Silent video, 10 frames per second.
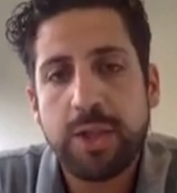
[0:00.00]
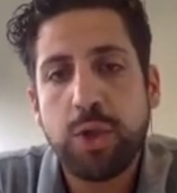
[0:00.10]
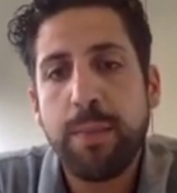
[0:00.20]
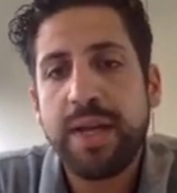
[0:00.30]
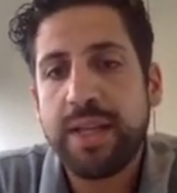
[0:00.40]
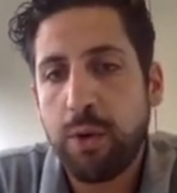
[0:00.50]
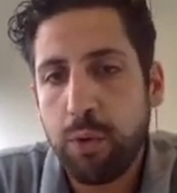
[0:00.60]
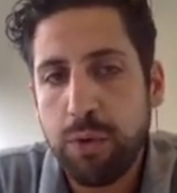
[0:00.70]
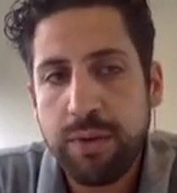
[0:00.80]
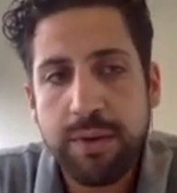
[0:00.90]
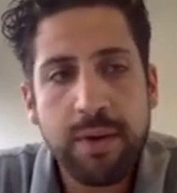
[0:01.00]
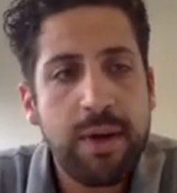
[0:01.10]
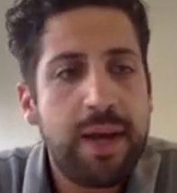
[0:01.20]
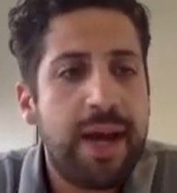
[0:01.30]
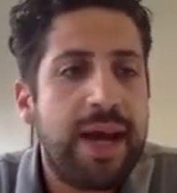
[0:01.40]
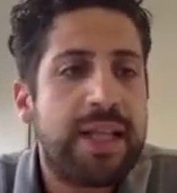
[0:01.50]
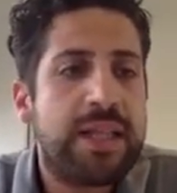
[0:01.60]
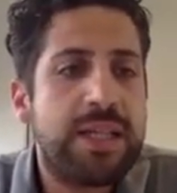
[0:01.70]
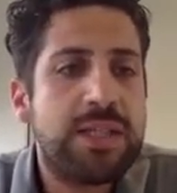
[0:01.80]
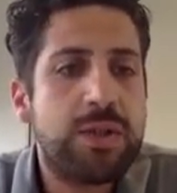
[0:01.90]
to make the root,
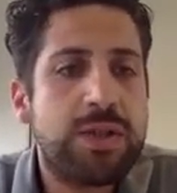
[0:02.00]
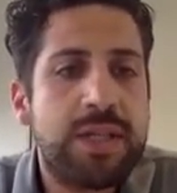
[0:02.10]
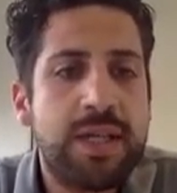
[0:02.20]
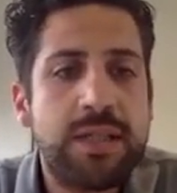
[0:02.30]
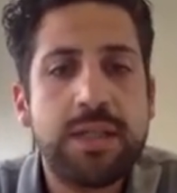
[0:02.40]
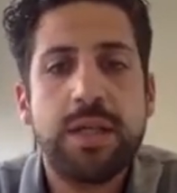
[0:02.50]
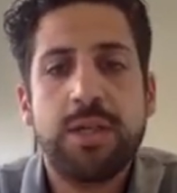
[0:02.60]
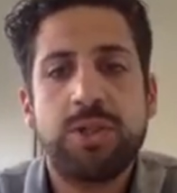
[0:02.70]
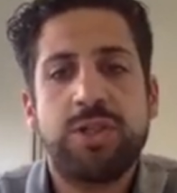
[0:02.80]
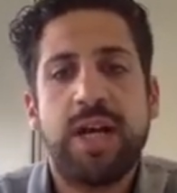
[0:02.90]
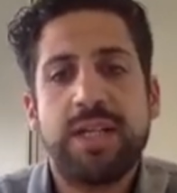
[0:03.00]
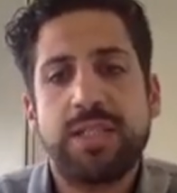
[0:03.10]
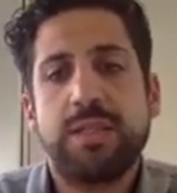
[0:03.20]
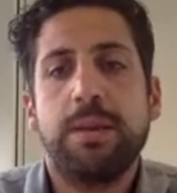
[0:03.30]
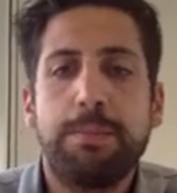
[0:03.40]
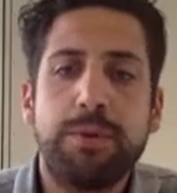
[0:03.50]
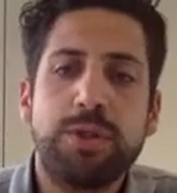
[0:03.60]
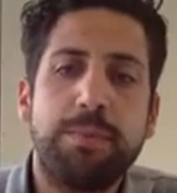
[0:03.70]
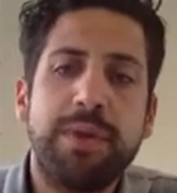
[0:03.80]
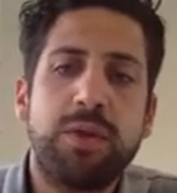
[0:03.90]
and tissue 6 just
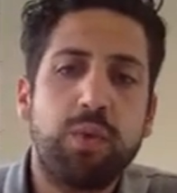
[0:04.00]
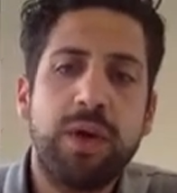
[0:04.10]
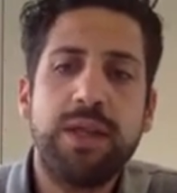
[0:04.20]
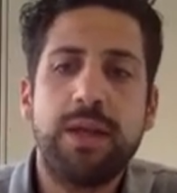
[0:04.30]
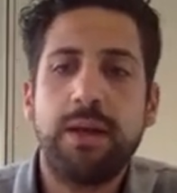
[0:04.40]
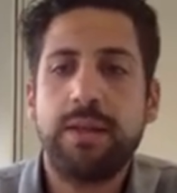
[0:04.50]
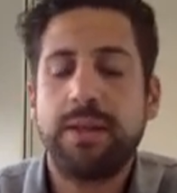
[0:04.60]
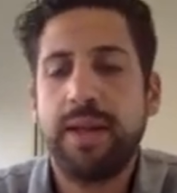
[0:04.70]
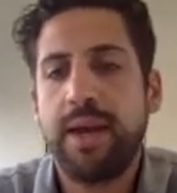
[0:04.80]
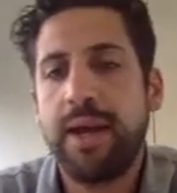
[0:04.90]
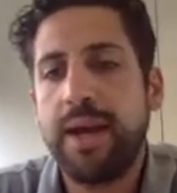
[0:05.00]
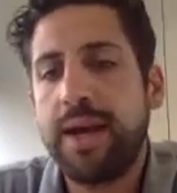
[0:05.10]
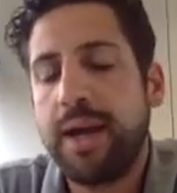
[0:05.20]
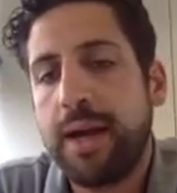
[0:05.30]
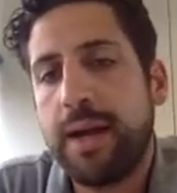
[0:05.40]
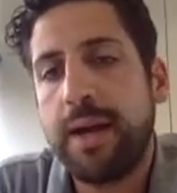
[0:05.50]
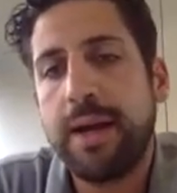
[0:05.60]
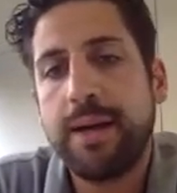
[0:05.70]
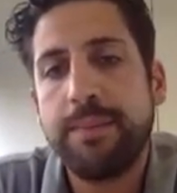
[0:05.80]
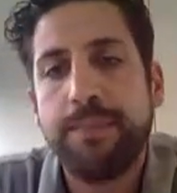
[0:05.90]
put between
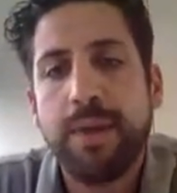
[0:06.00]
the